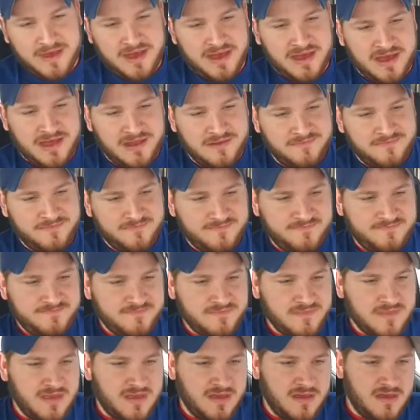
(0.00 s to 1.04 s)
bad. I
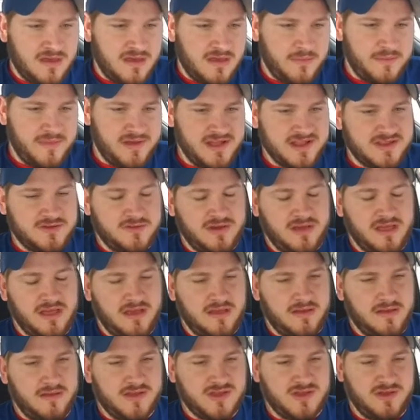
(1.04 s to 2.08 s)
mean, that's only
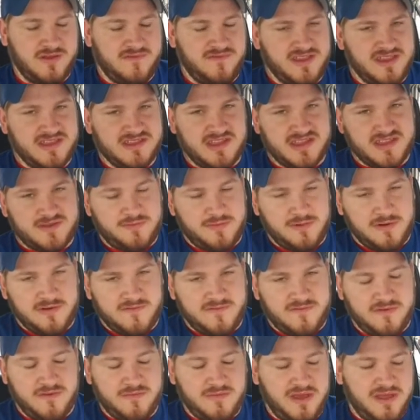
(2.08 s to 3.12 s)
like that's only 50 cents more
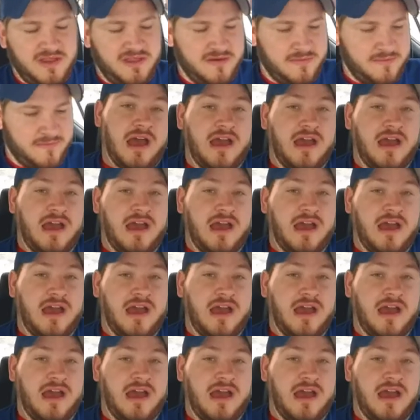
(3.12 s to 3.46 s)
for a medium.